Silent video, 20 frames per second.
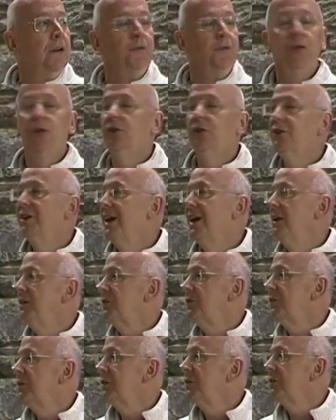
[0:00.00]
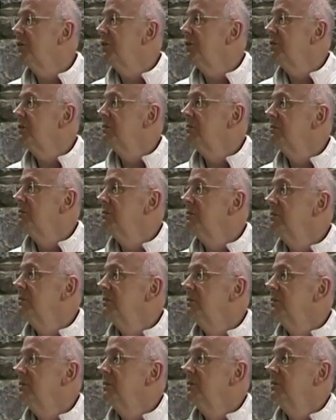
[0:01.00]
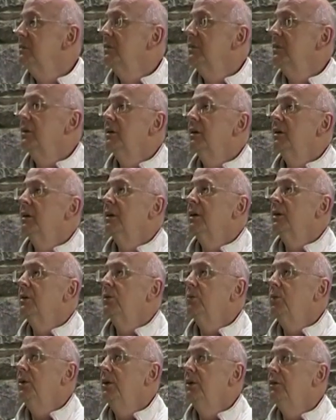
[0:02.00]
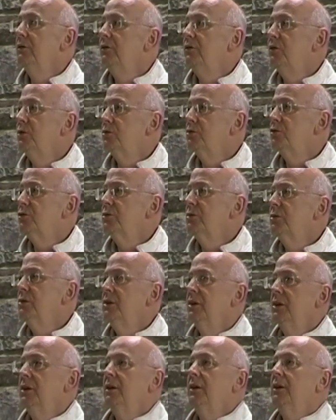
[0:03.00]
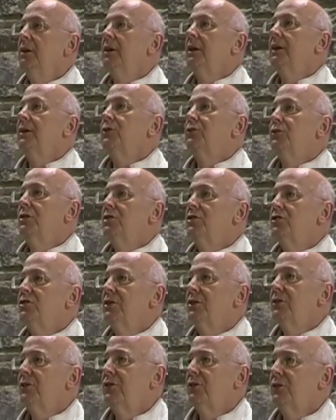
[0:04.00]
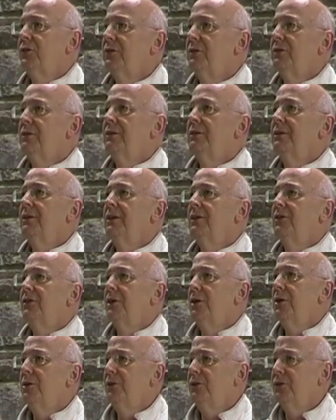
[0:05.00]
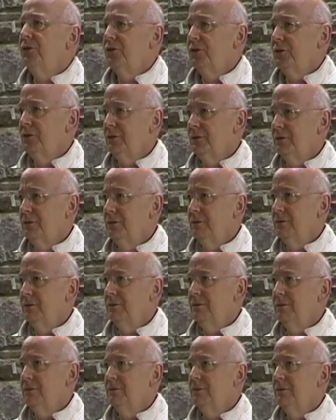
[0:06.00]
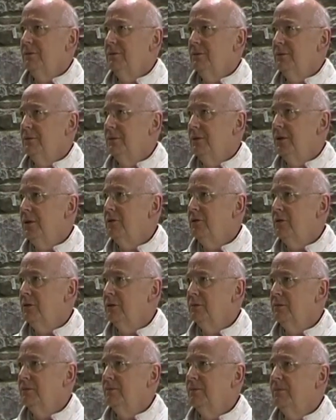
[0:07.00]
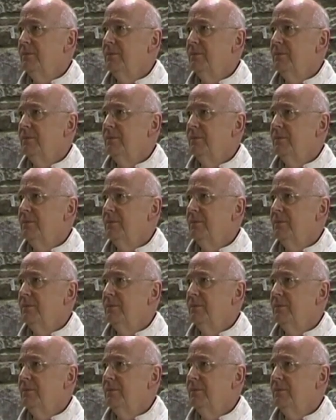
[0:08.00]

have turned against us, and the wheel of fortune has reached its lowest level.